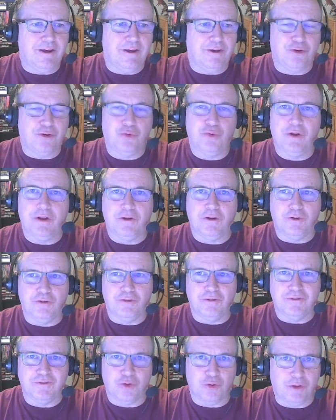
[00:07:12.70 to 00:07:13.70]

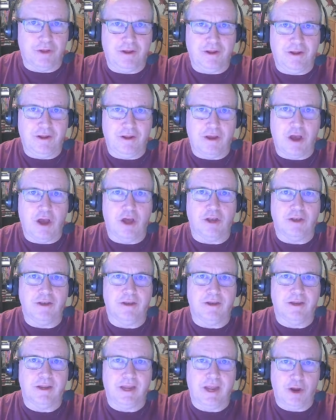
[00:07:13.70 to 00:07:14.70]
criticals only on
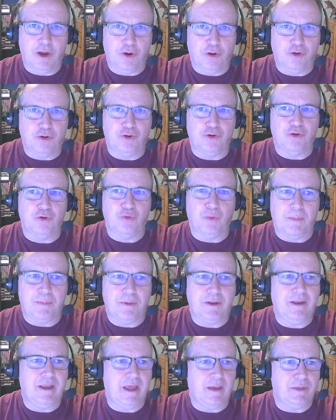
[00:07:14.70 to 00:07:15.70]
character,
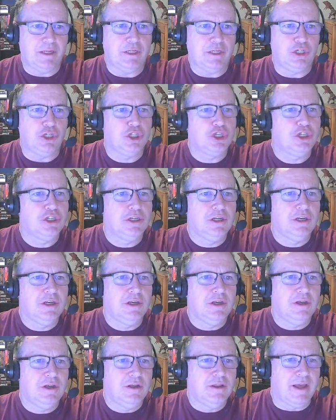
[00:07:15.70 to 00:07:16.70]
weapon damage,
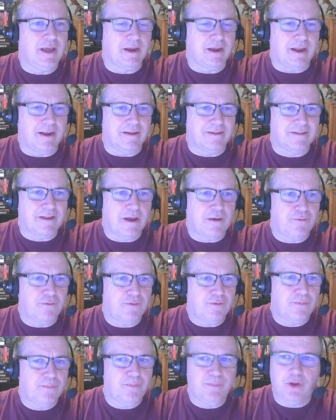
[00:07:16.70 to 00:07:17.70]
that kind of stuff.
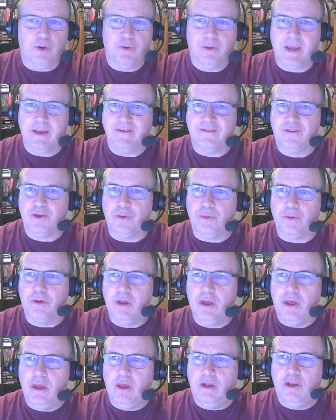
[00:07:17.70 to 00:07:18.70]
Okay, so
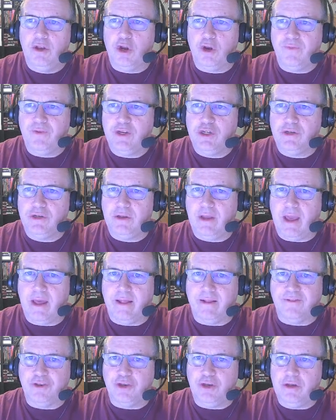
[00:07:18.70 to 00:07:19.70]
dark vision, yeah,
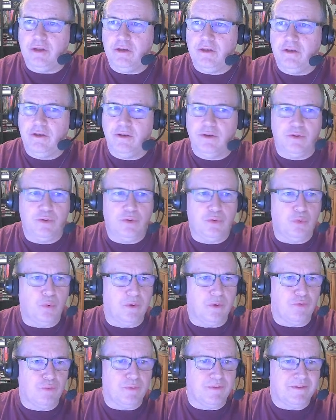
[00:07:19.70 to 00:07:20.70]
that's good.
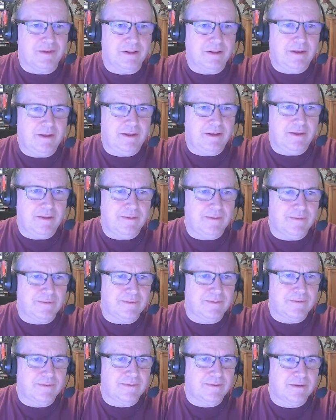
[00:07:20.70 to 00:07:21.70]
Dwarven
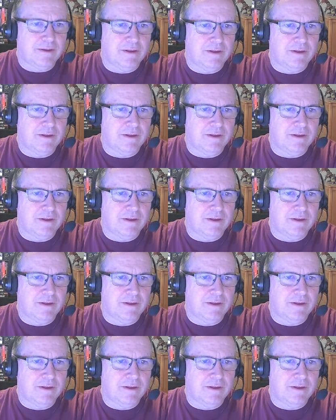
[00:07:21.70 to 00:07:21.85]
resilience,